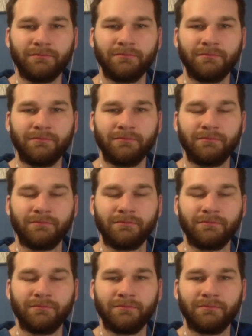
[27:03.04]

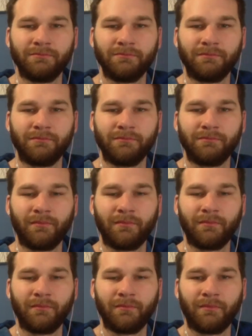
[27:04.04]

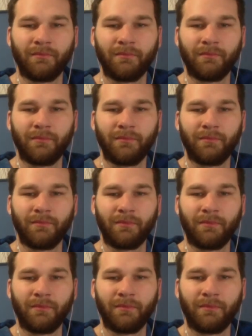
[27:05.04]

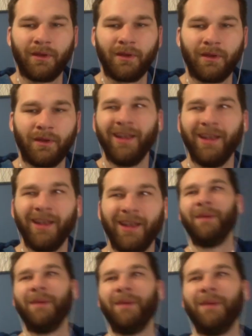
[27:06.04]

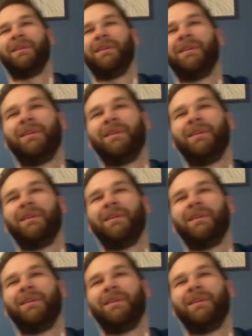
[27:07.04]
No words are spoken by the person on screen.